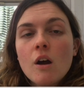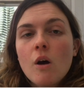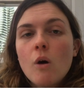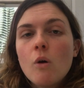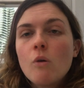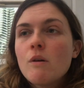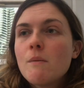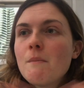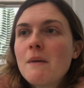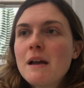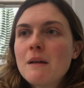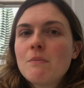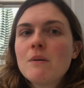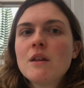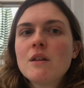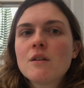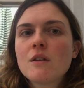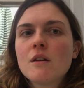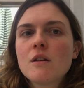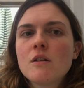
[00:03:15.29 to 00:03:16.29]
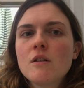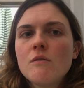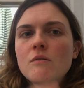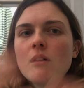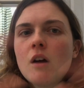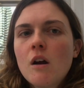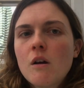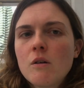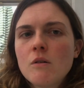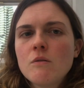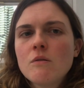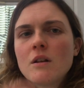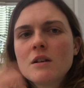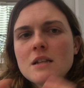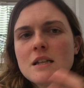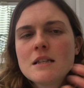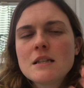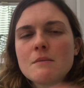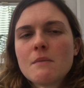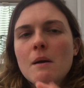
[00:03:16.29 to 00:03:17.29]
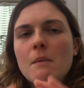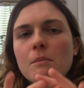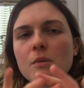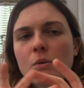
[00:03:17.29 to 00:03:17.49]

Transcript: Or it may be that you know a decent amount,